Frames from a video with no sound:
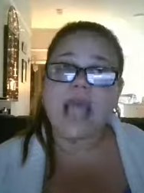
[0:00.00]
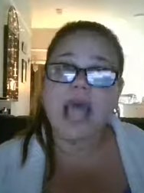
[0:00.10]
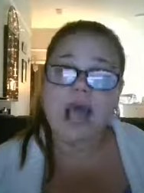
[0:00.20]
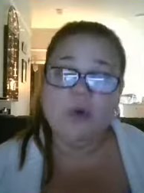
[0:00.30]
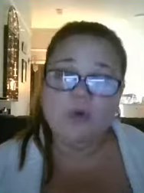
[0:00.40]

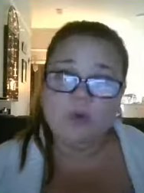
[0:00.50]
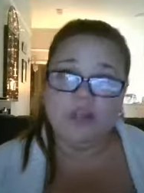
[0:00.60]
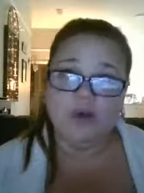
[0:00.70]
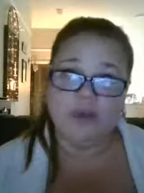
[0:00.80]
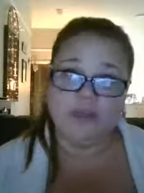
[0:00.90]
how are
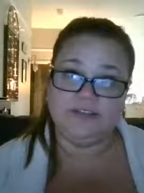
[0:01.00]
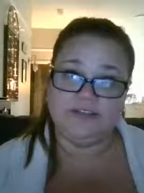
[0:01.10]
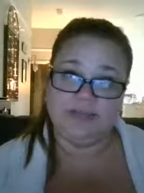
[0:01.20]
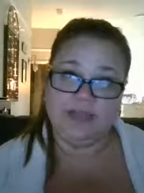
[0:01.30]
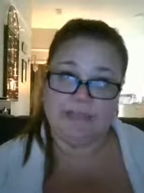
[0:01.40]
we going
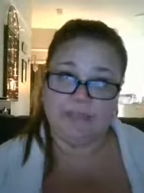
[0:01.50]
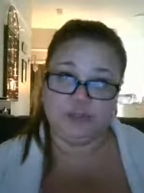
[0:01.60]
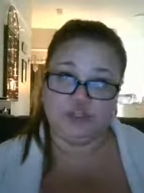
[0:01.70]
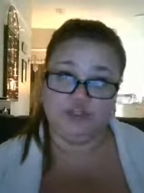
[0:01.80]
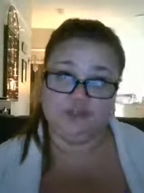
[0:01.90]
to be
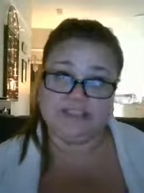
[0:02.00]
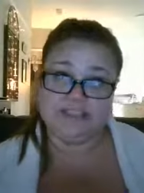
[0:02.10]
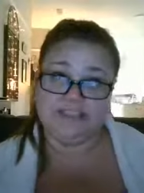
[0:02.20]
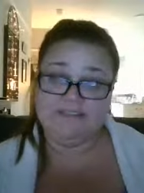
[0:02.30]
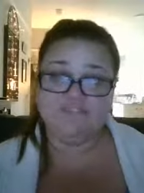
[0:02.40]
able to
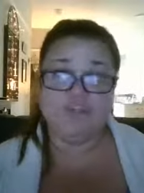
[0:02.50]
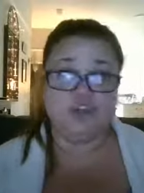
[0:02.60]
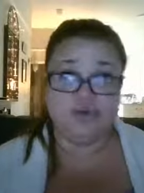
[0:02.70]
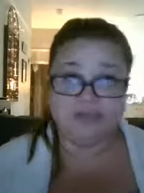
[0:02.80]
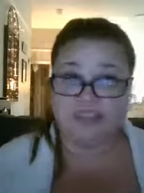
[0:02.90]
receive the
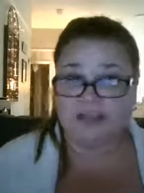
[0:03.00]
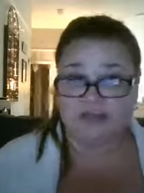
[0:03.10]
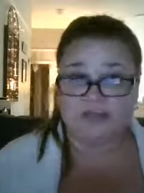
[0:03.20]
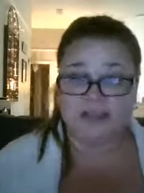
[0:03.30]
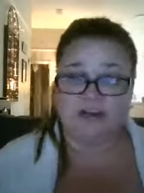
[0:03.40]
new
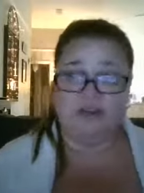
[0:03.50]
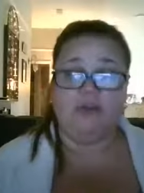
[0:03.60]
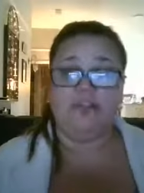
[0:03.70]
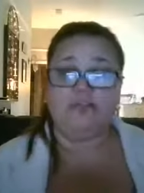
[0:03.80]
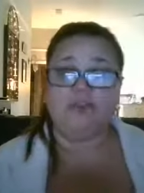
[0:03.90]
things that are
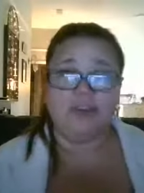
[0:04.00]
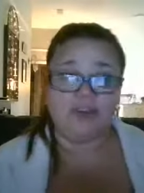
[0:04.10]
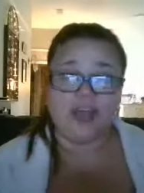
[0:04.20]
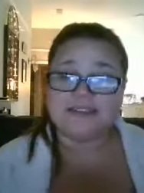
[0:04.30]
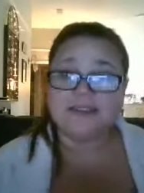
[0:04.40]
healthy
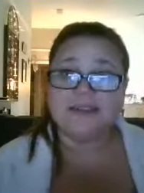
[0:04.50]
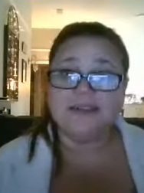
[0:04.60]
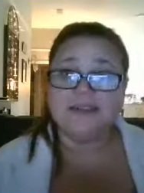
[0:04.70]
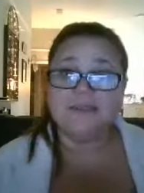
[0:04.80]
for us?